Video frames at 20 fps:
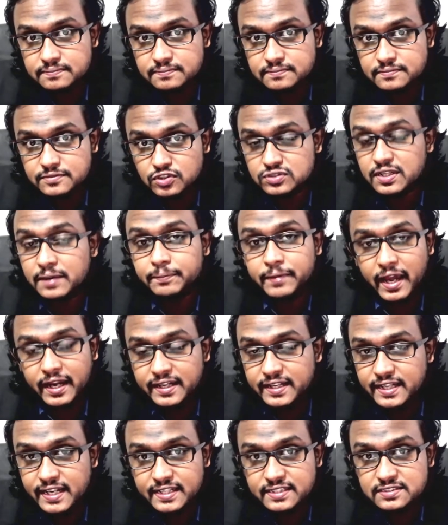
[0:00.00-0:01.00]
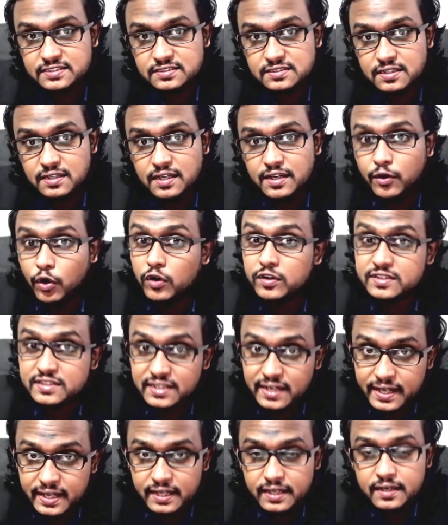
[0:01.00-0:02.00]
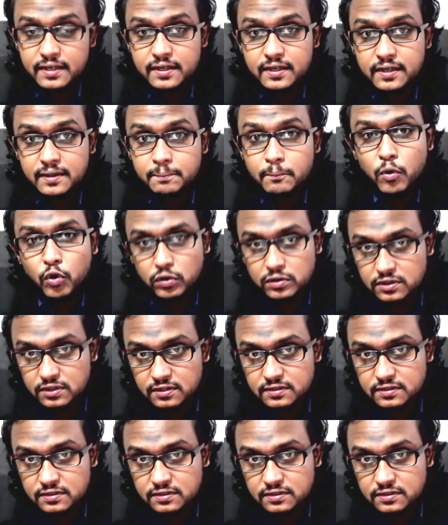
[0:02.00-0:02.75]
So some candidates, or three, both.